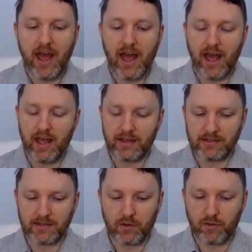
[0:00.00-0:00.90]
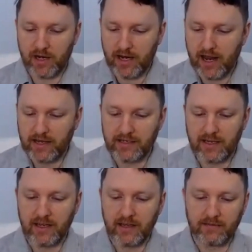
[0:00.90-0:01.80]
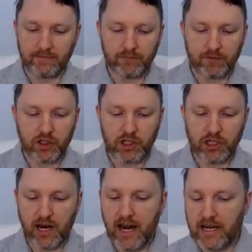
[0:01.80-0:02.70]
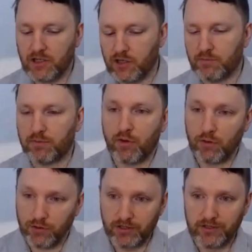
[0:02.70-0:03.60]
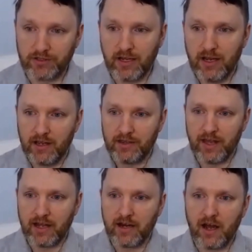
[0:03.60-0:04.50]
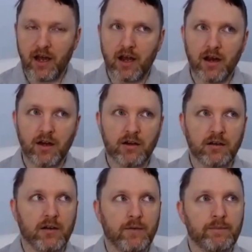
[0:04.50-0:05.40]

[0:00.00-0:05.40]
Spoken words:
and creating change approaches that are